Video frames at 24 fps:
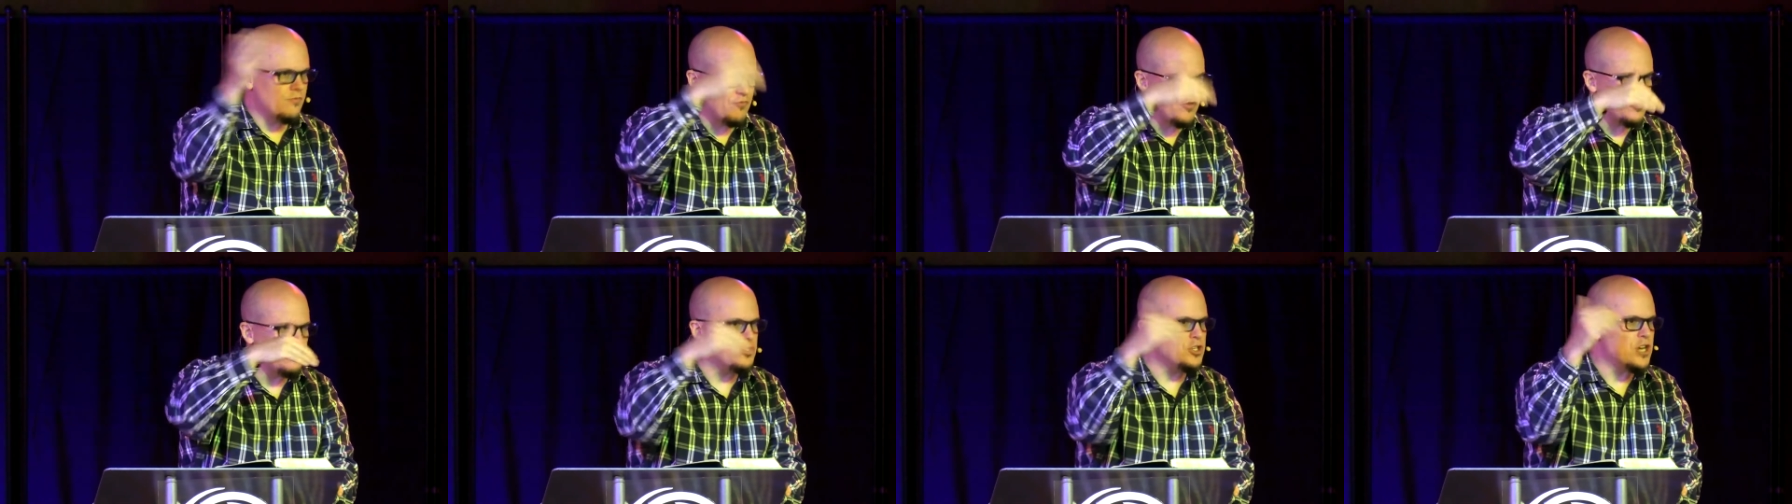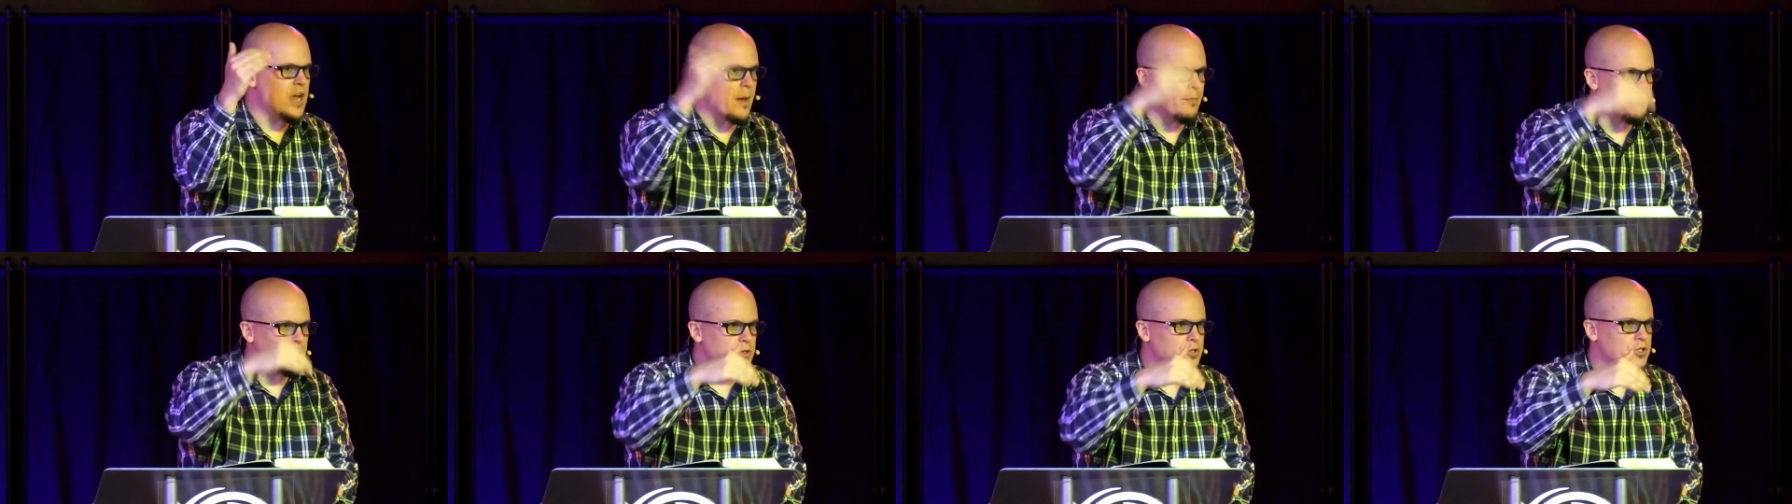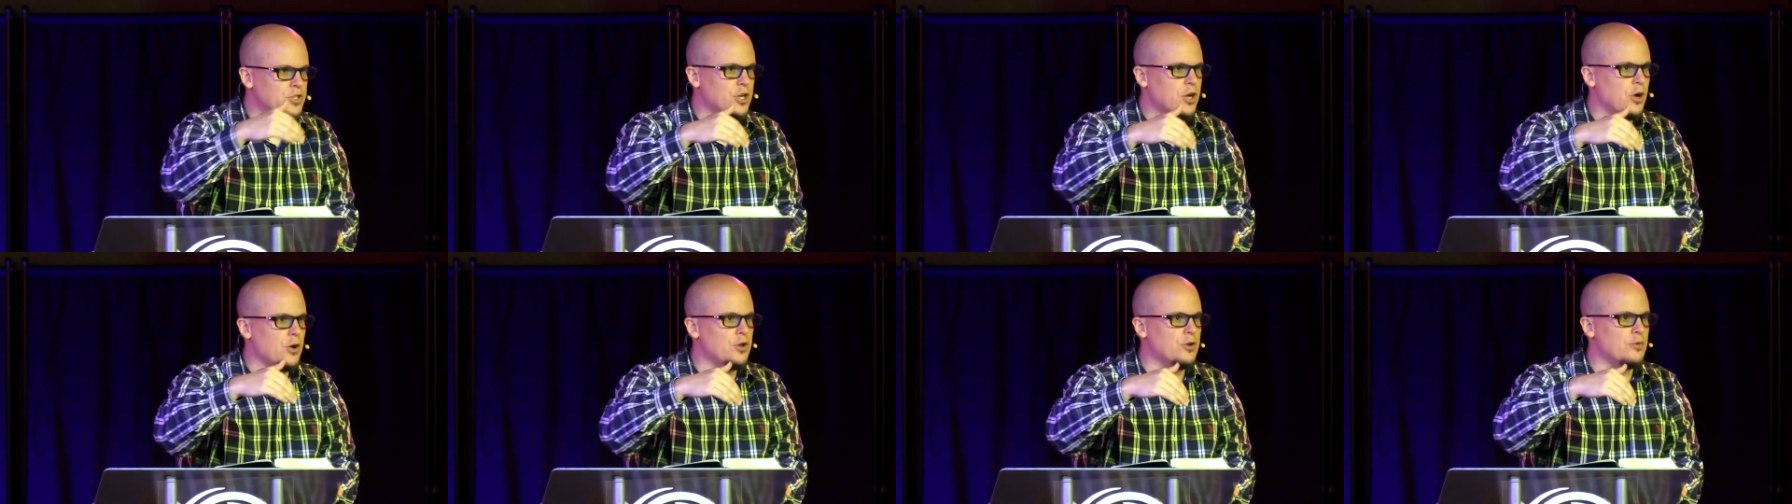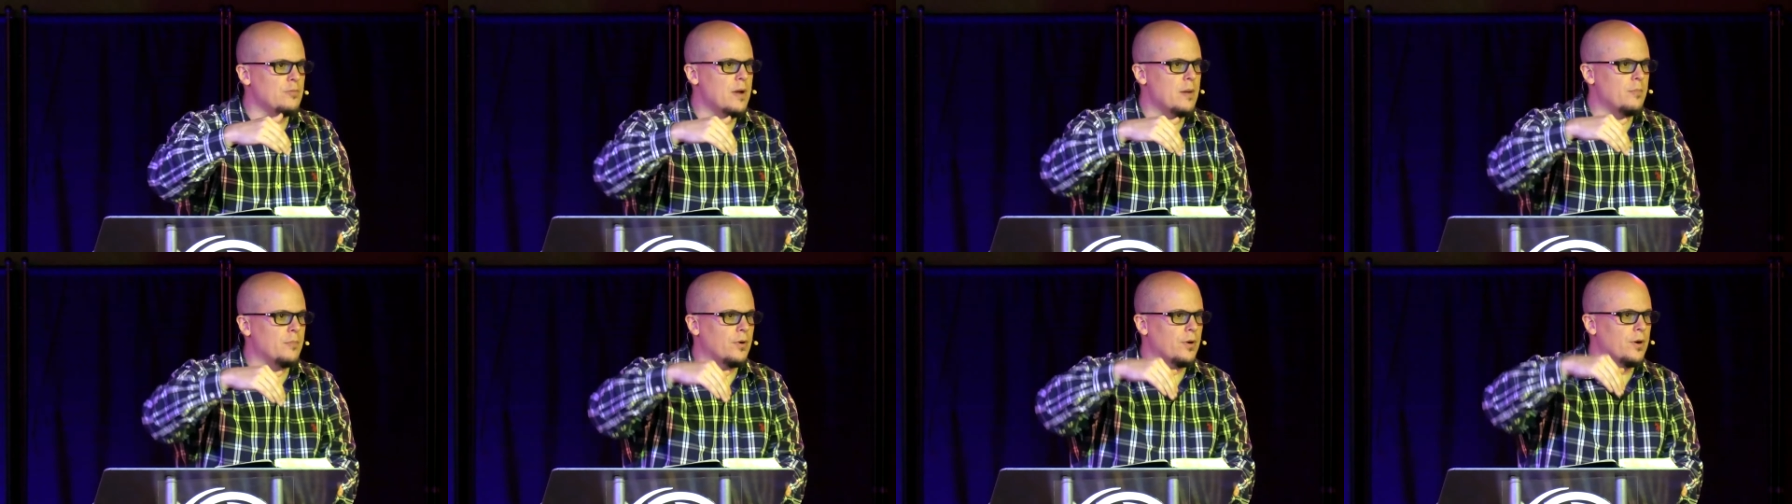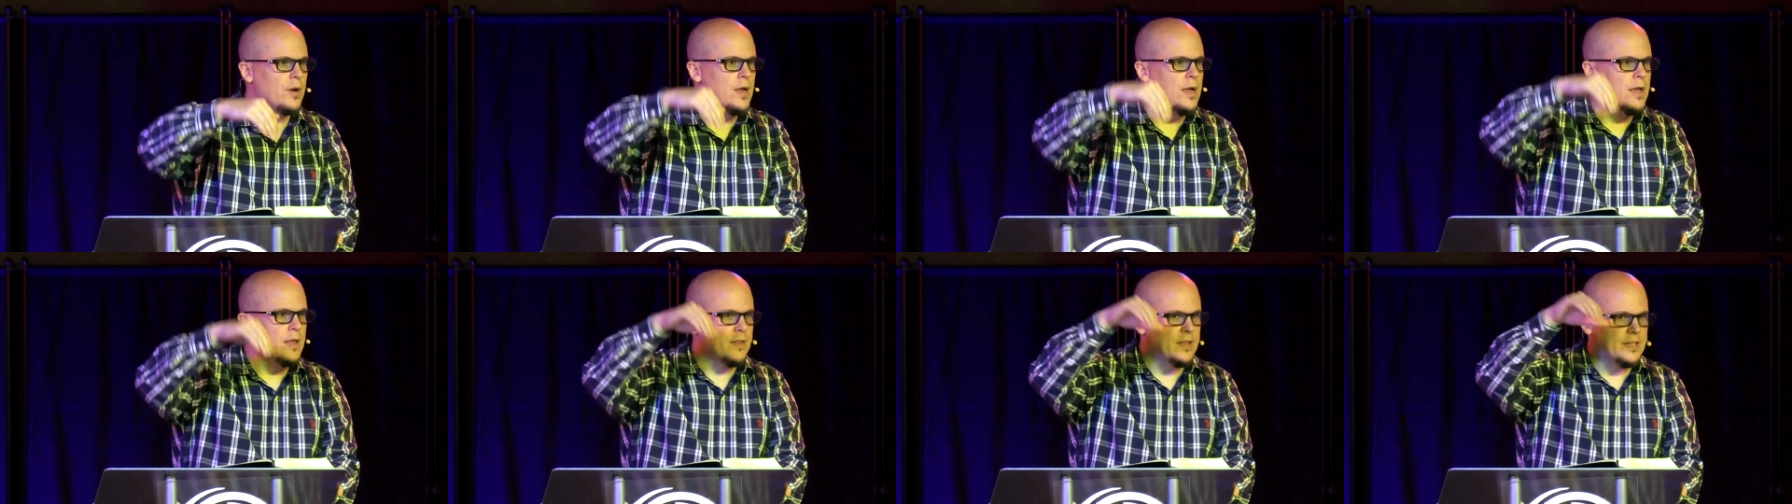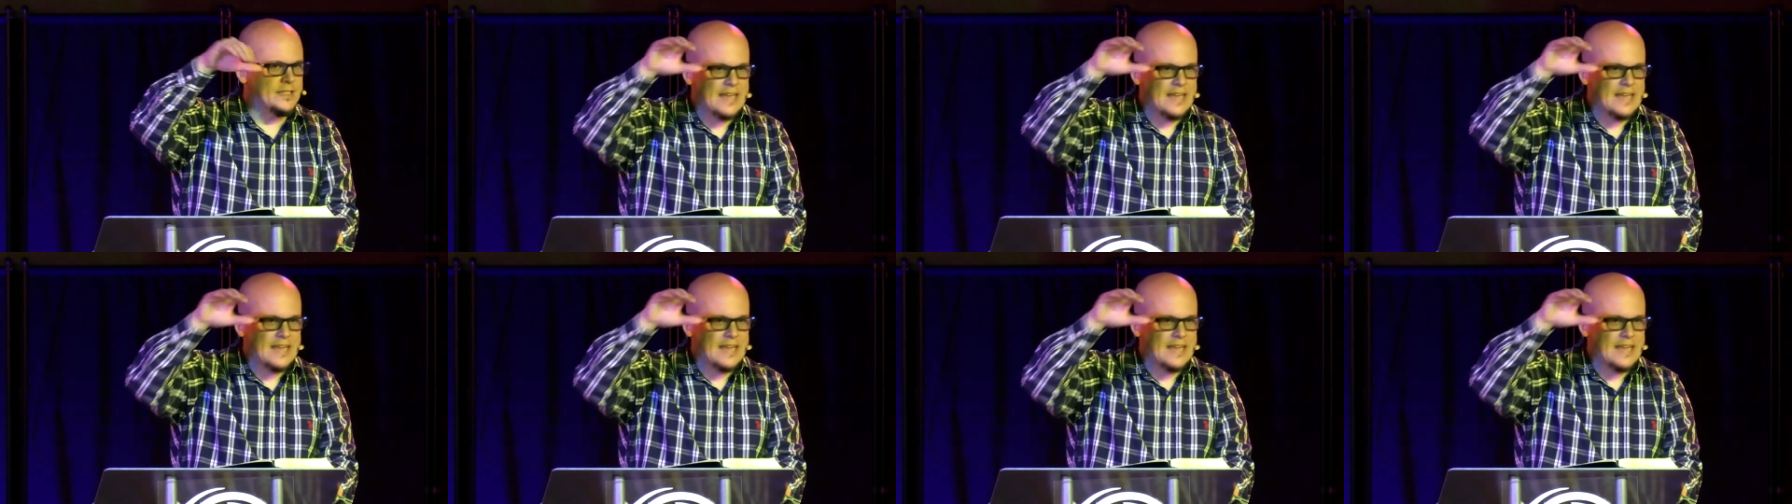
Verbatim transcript: A few chapters ago, you remember, the